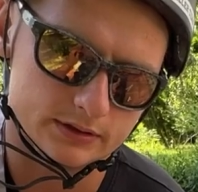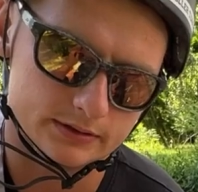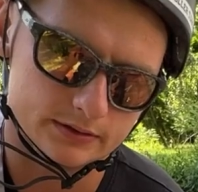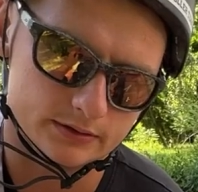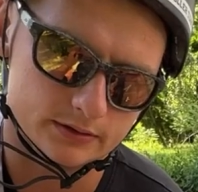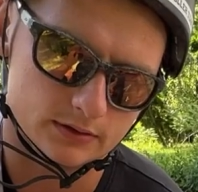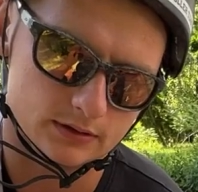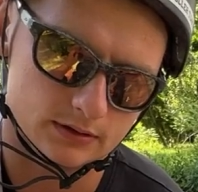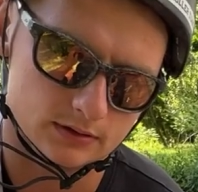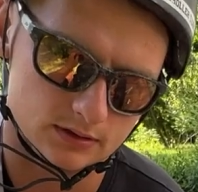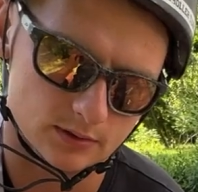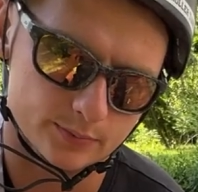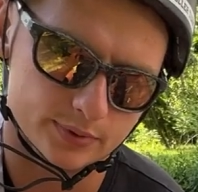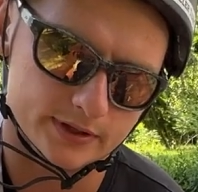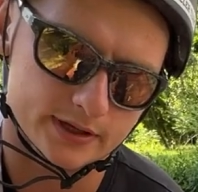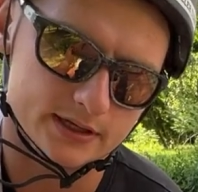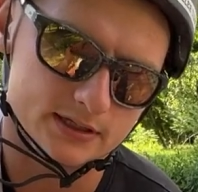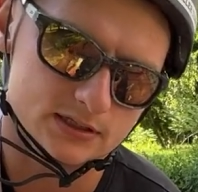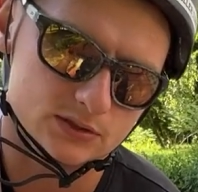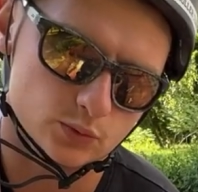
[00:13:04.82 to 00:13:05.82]
in the
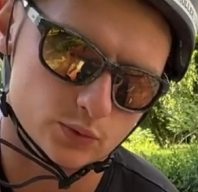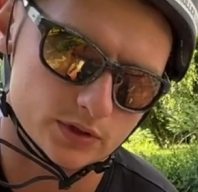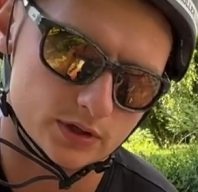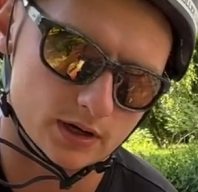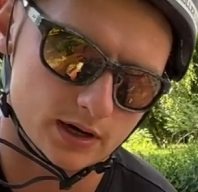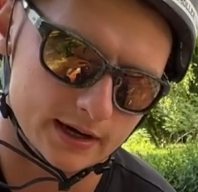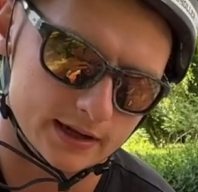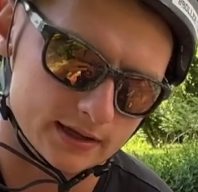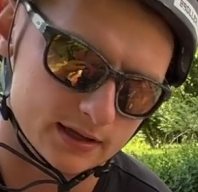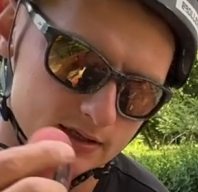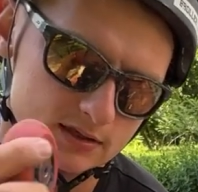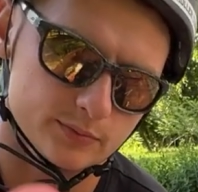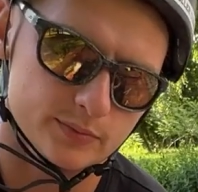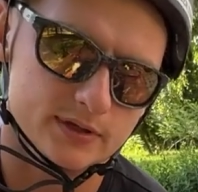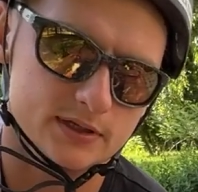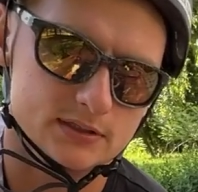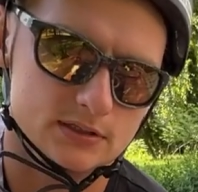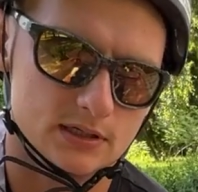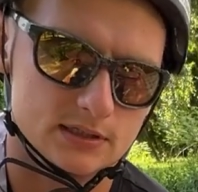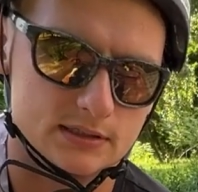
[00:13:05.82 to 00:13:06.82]
place where I get
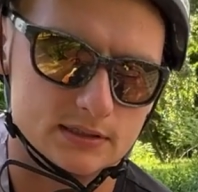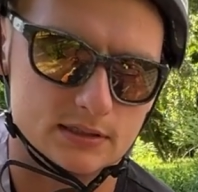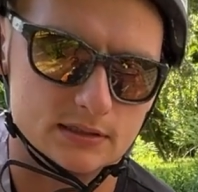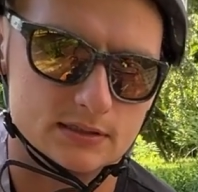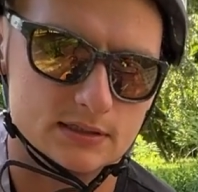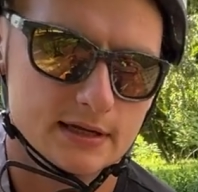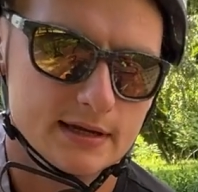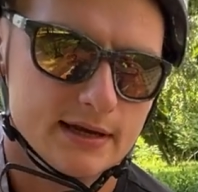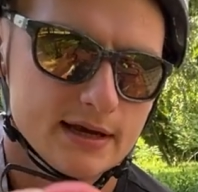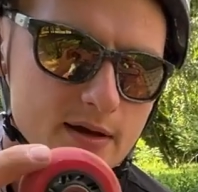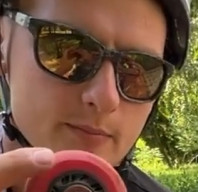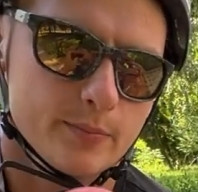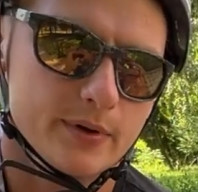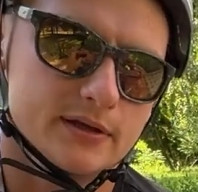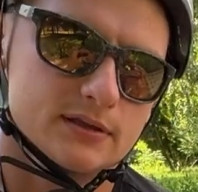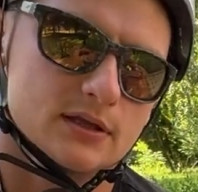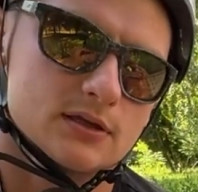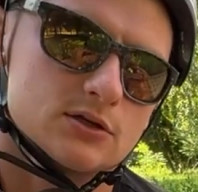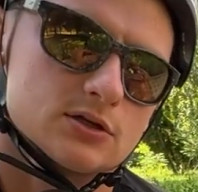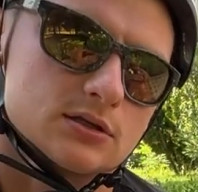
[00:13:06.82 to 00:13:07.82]
biggest resistance.
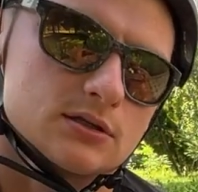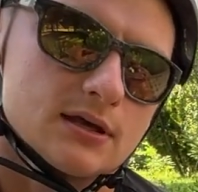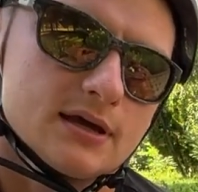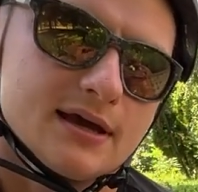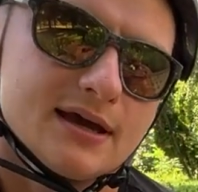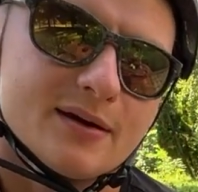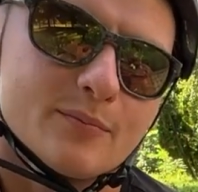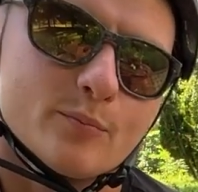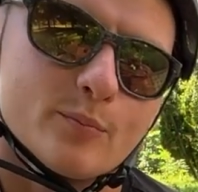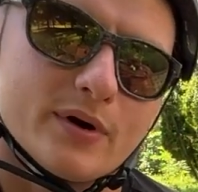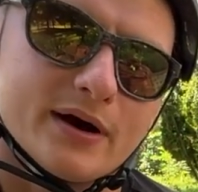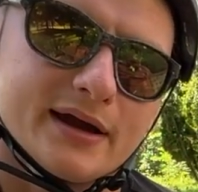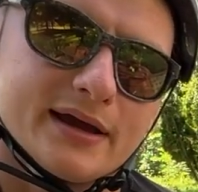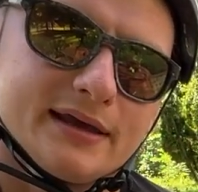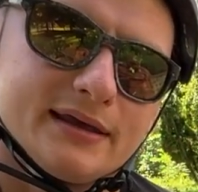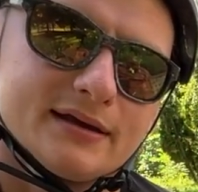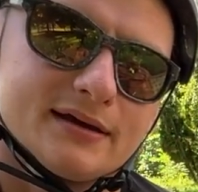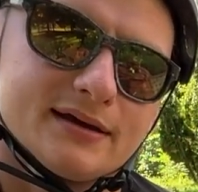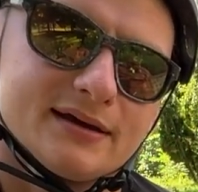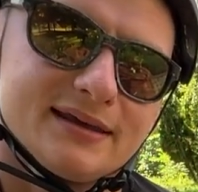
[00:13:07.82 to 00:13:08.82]
Pay attention,
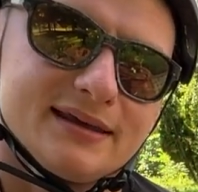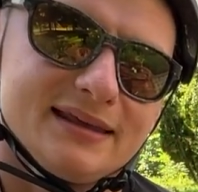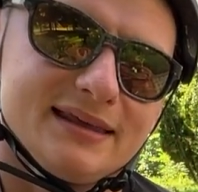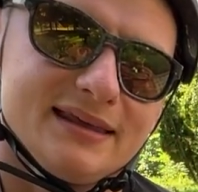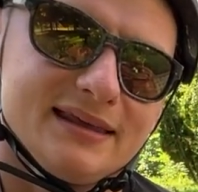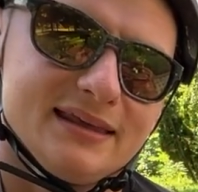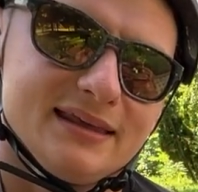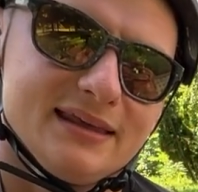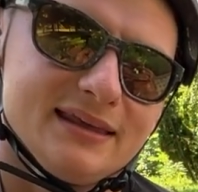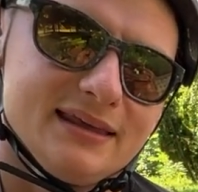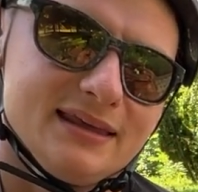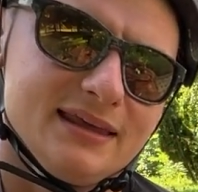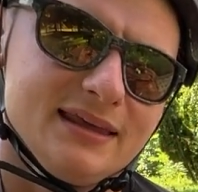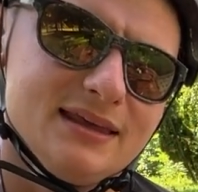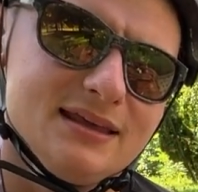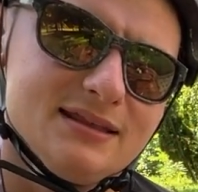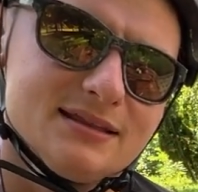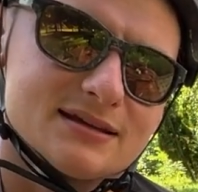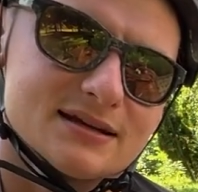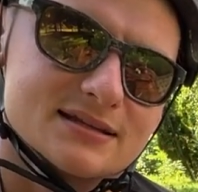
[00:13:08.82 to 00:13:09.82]
my
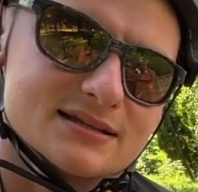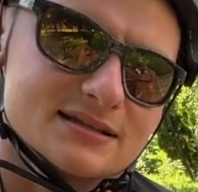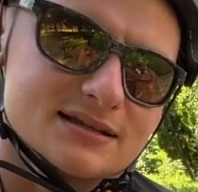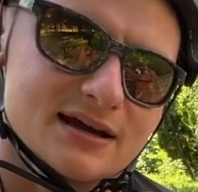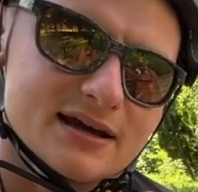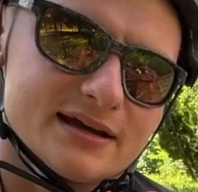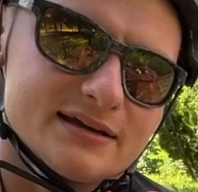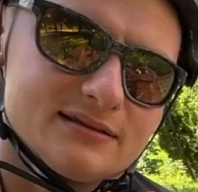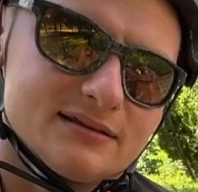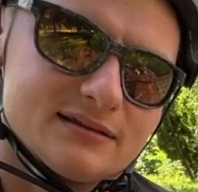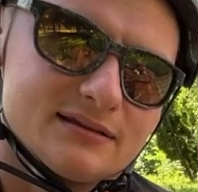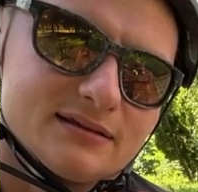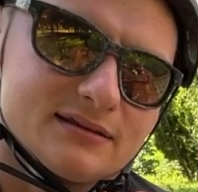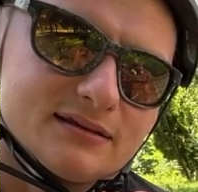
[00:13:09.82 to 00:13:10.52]
inner side,